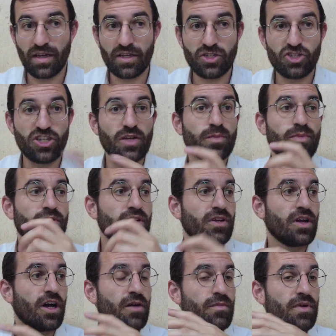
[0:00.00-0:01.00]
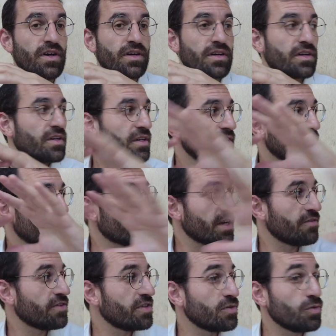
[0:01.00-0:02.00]
sheep among
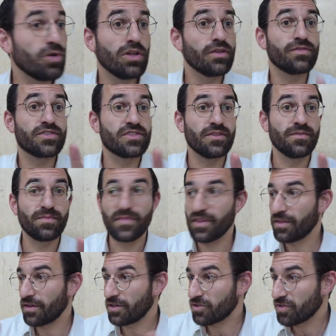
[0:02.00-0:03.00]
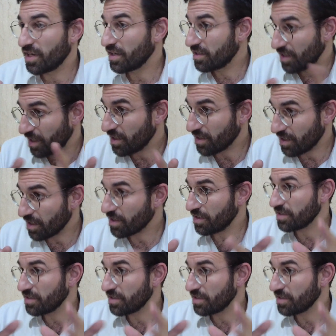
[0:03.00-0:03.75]
70 wolves that are trying to eat it. Like